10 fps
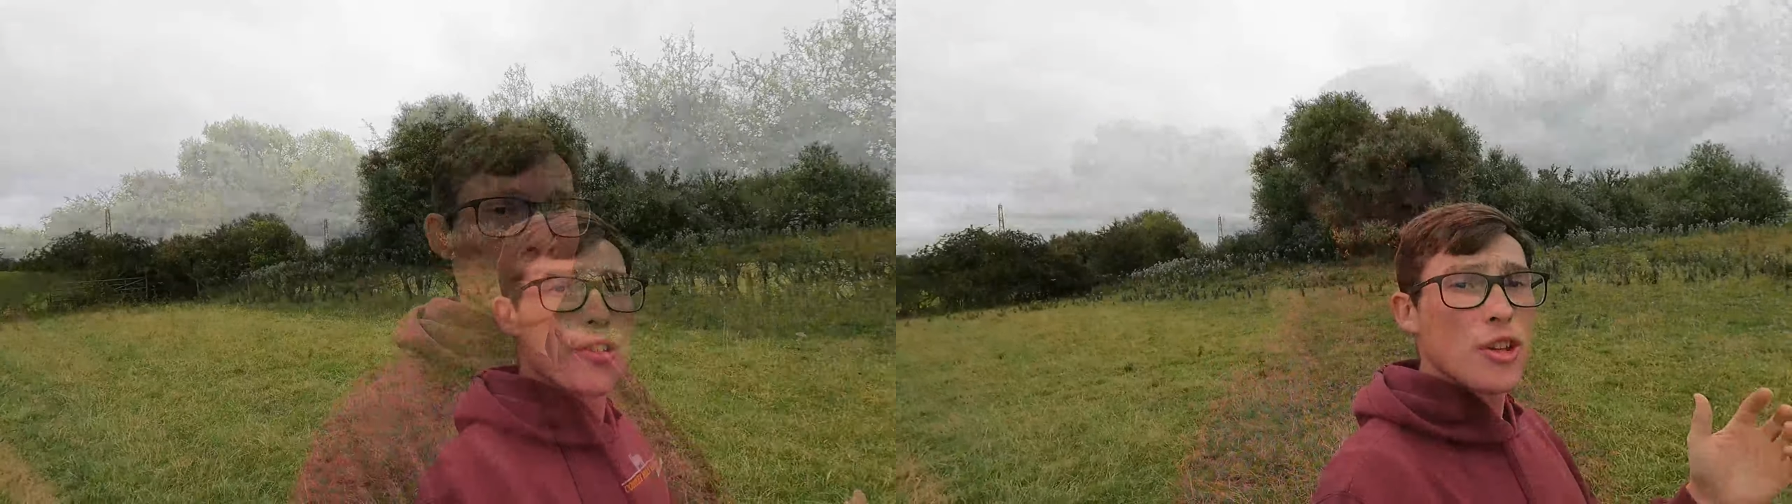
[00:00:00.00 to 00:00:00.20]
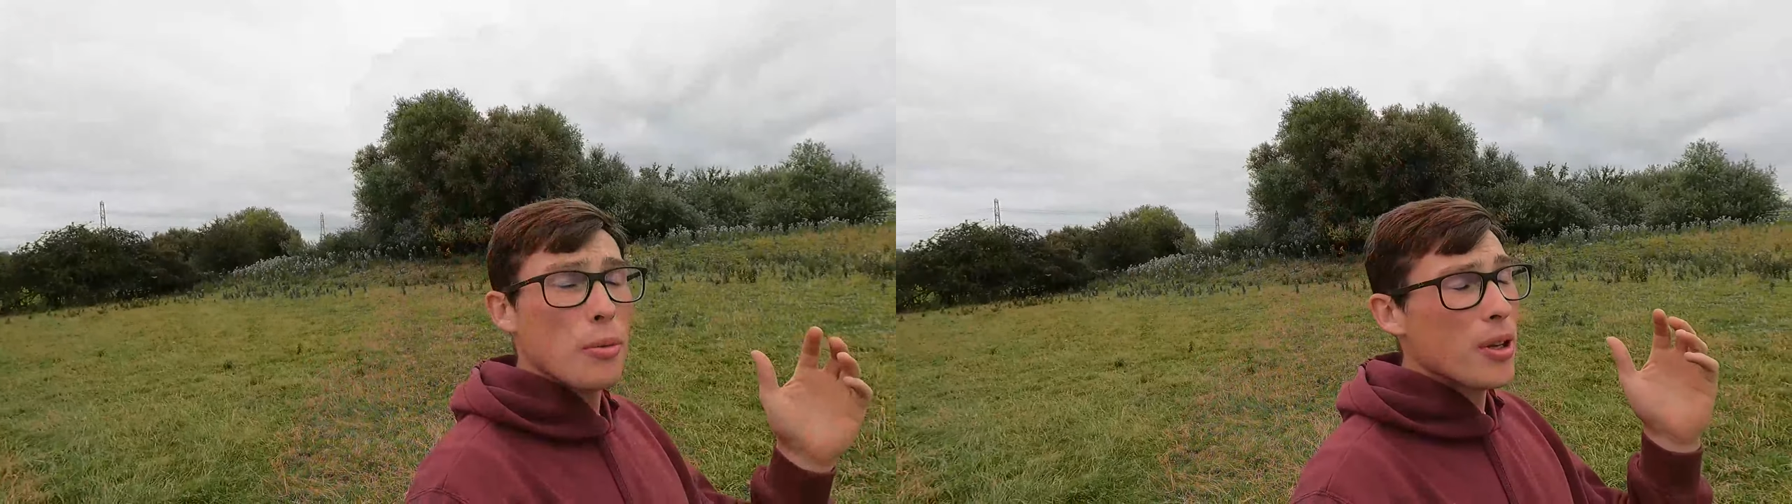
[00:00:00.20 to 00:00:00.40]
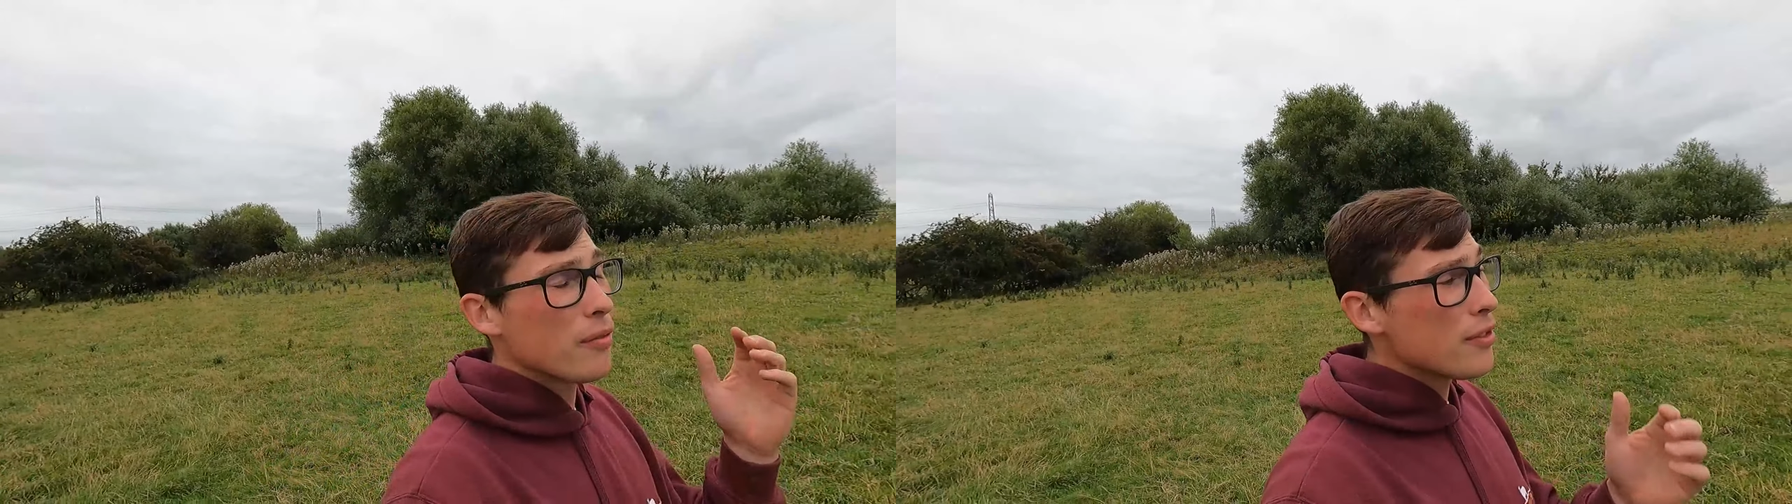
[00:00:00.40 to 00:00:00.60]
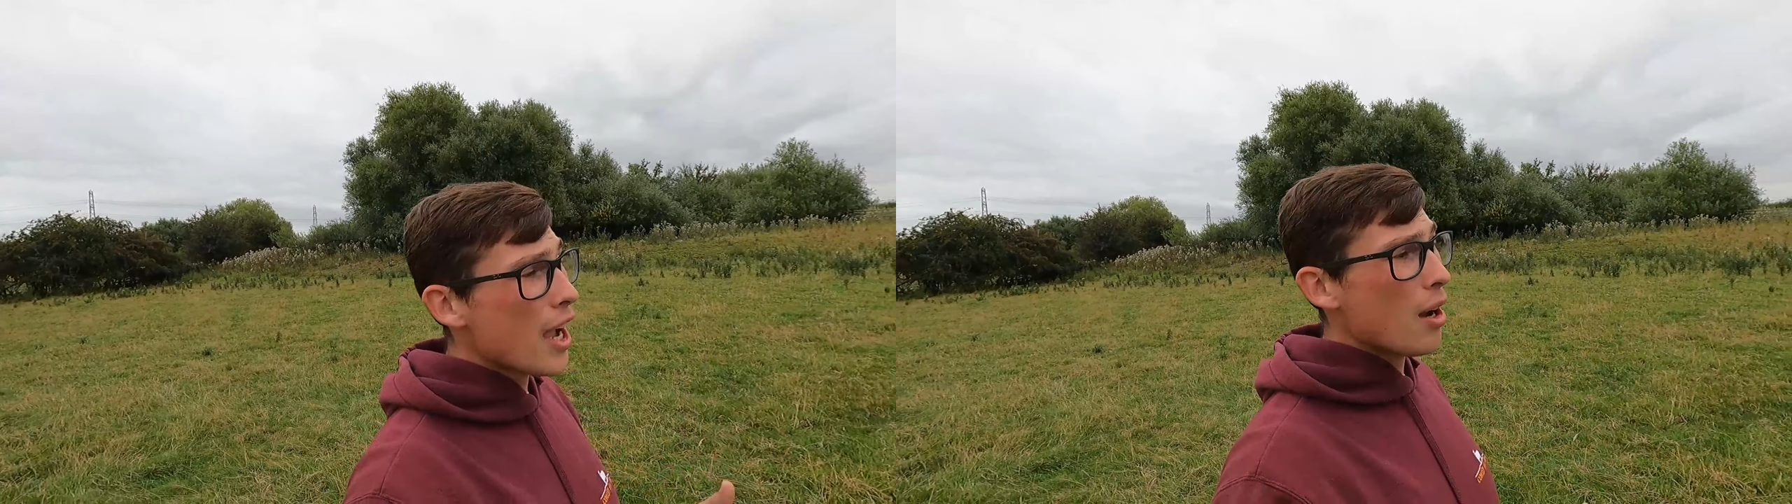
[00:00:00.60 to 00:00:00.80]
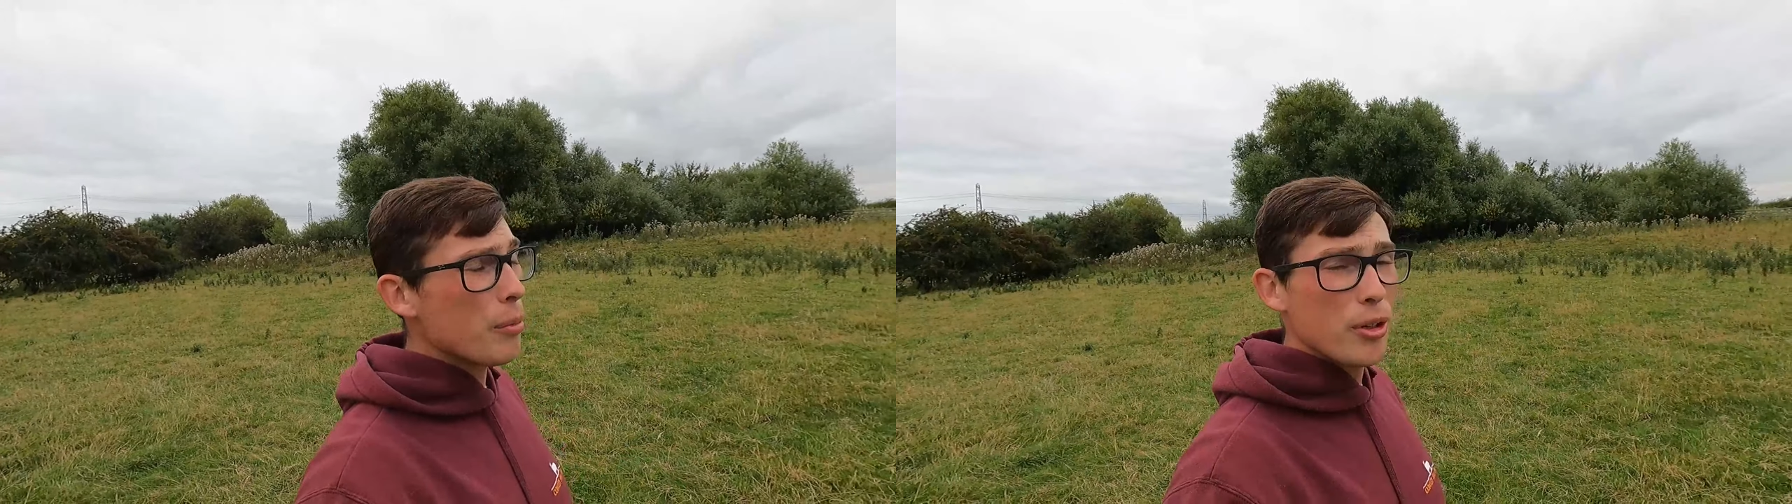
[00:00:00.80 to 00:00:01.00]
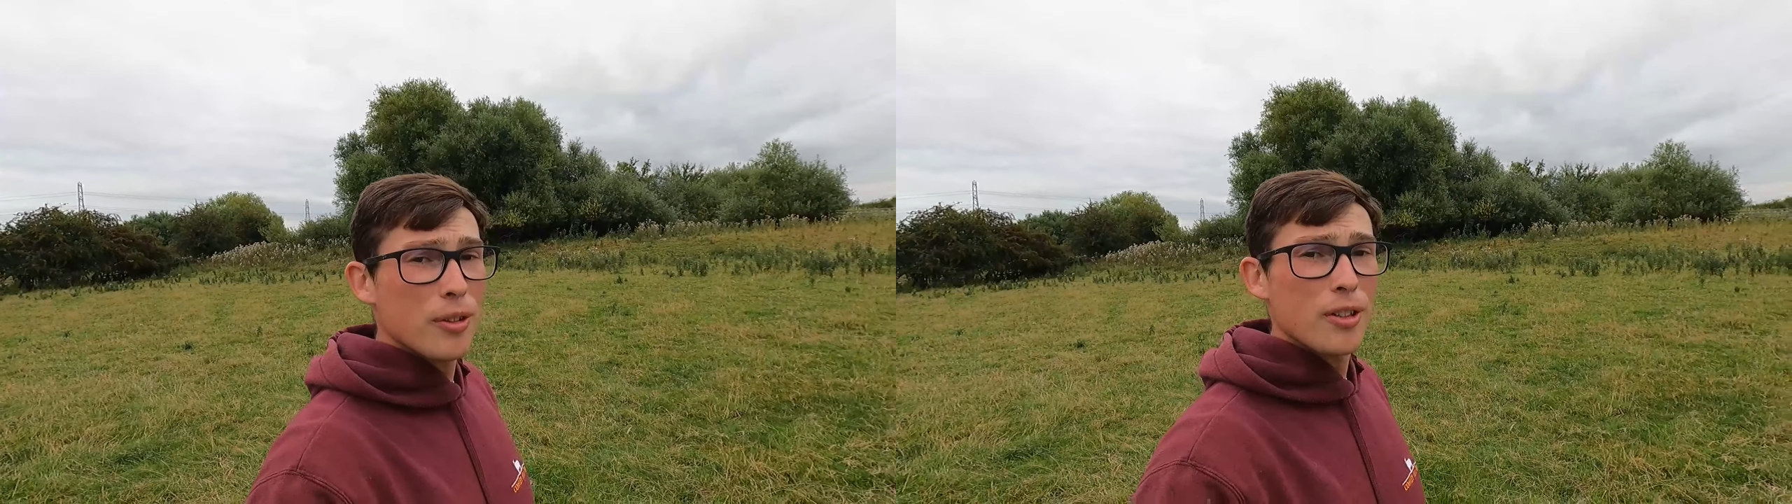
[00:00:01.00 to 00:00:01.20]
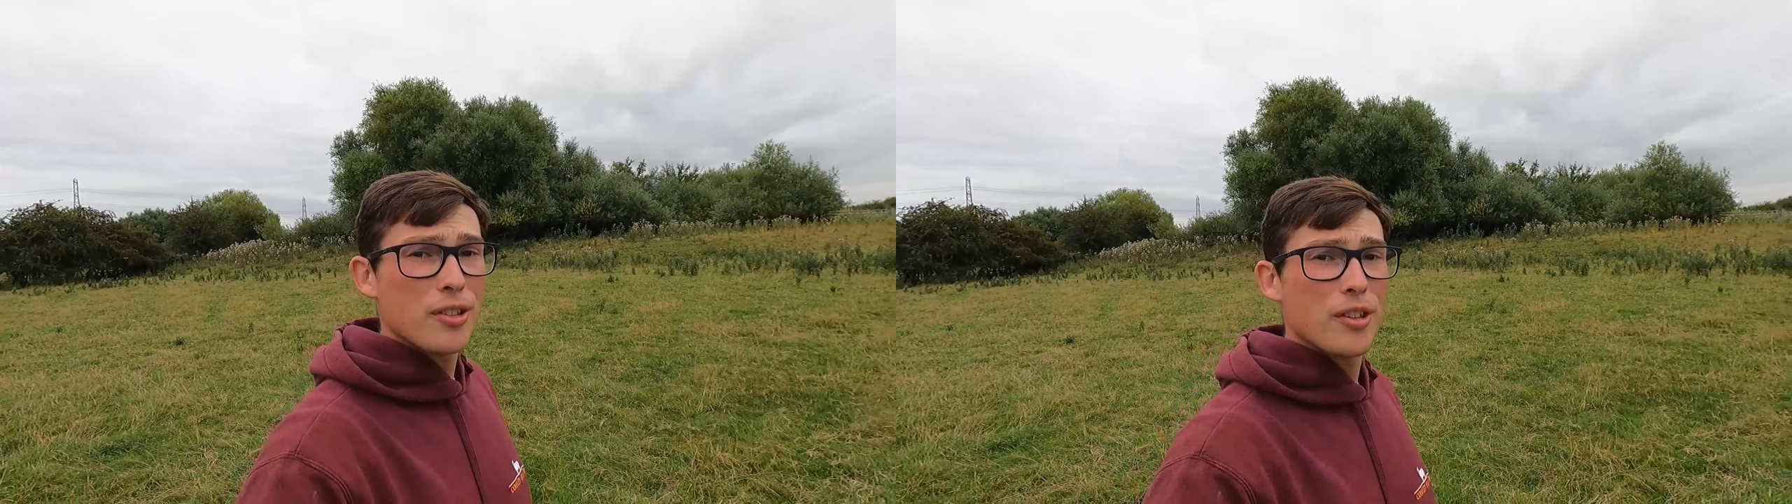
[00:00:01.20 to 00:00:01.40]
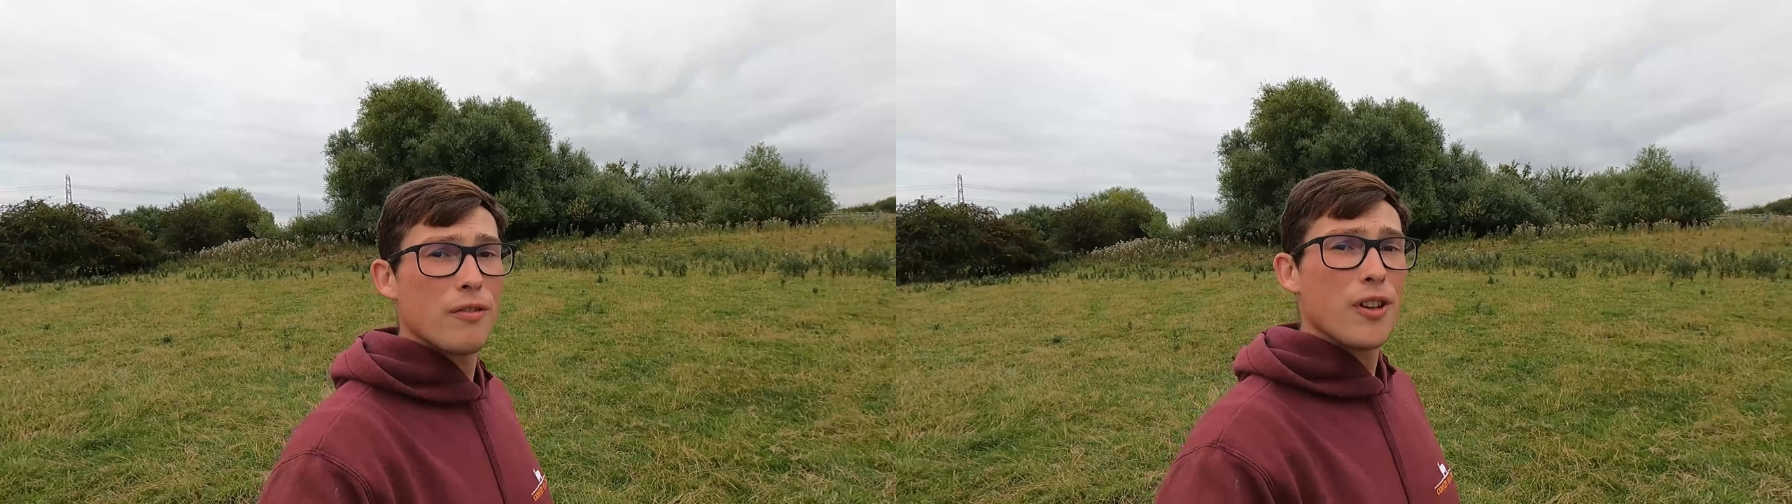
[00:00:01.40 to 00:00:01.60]
So we have now moved
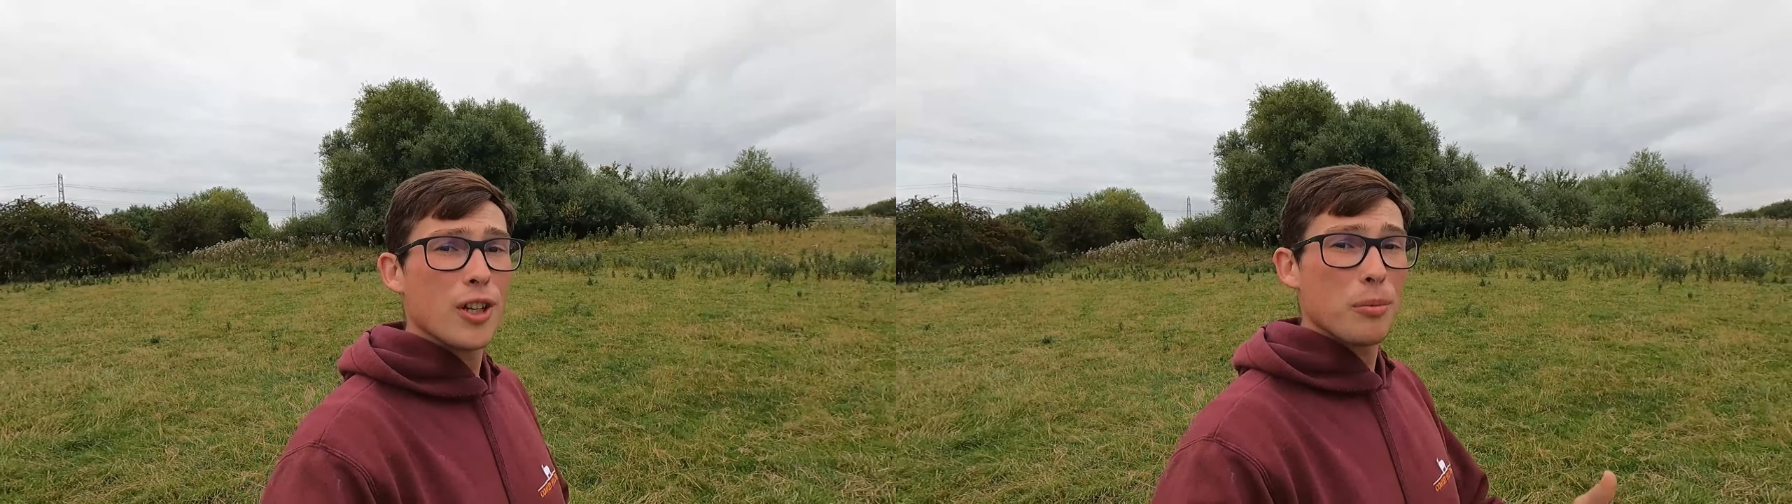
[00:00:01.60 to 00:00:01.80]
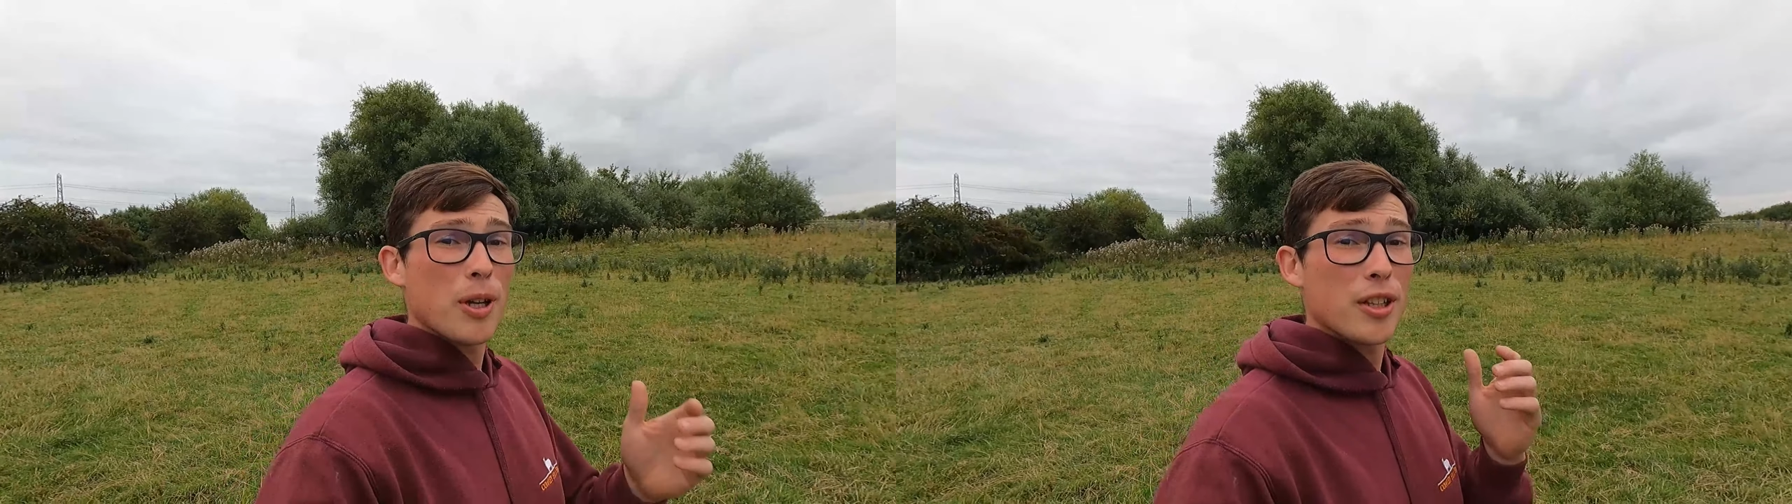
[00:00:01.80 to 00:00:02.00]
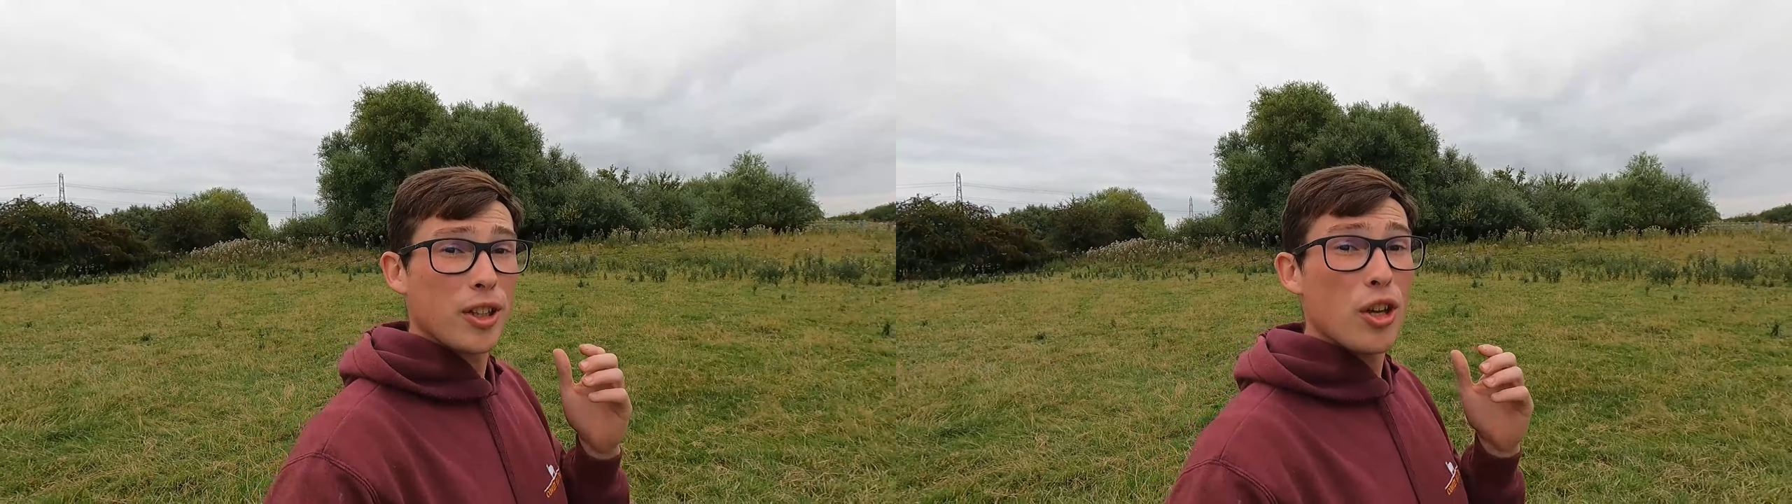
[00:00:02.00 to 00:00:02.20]
into the field where the